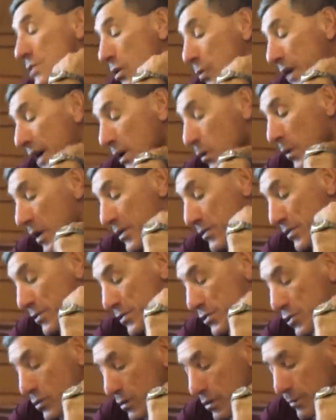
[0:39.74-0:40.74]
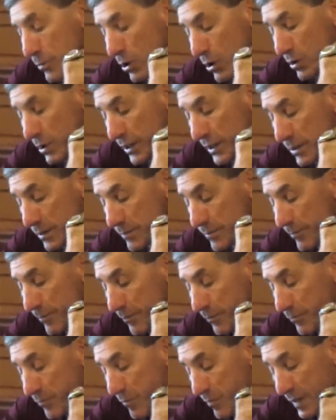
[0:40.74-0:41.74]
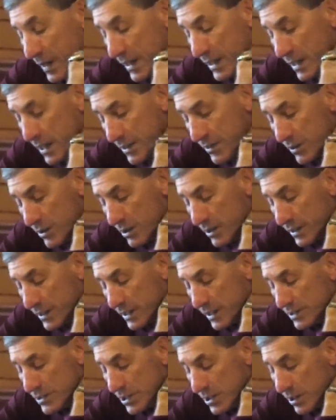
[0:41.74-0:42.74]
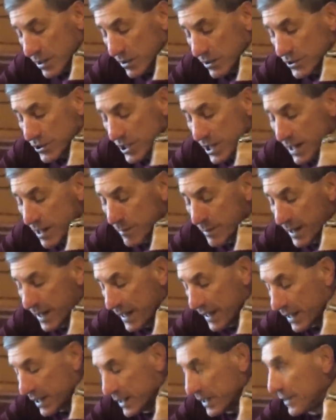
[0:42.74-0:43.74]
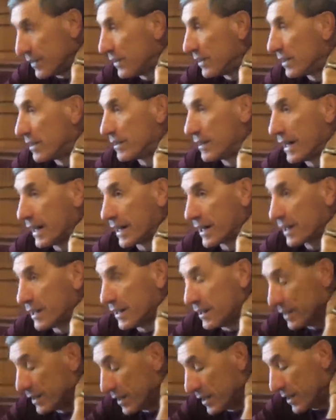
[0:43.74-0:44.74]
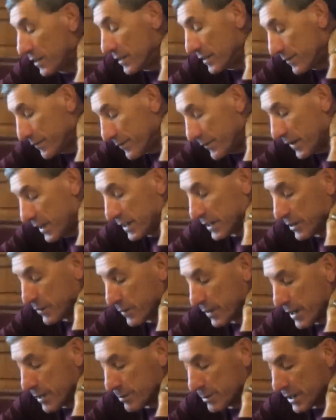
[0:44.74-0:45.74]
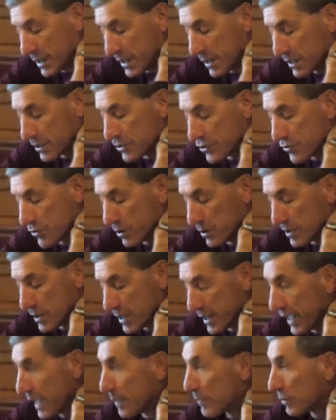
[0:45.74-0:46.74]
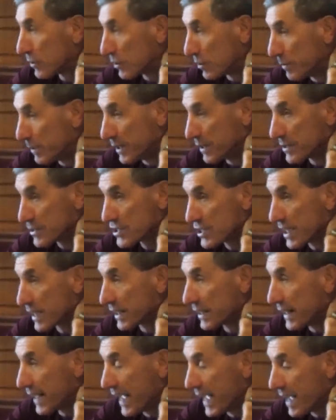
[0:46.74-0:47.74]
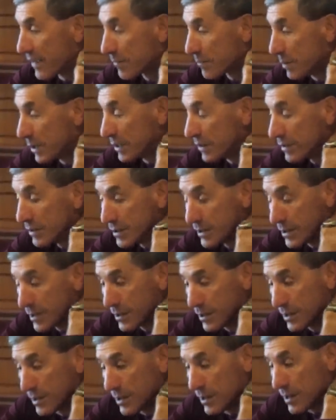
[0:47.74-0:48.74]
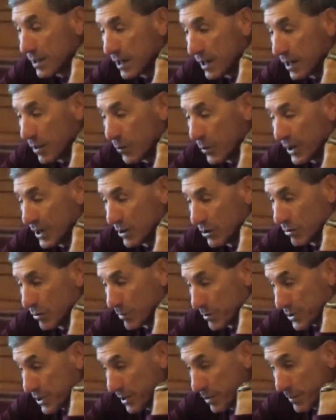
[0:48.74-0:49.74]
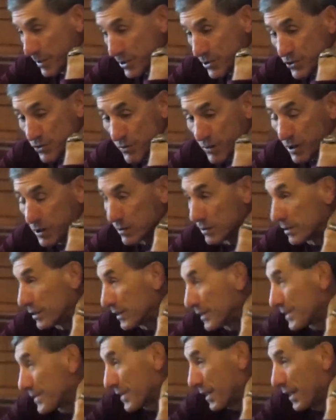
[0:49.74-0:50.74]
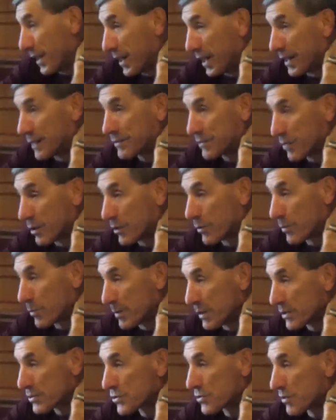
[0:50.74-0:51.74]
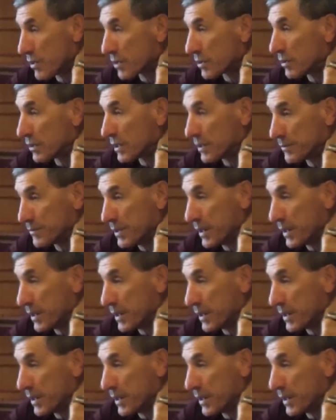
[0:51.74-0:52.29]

So we had to weather the storm early, and I thought our kids did a good job of hanging in there and hanging in there, and finally we were able to get control of the game a little bit in the second half. But uh, we knew it was going to be a struggle. At least I, I thought it would be a struggle.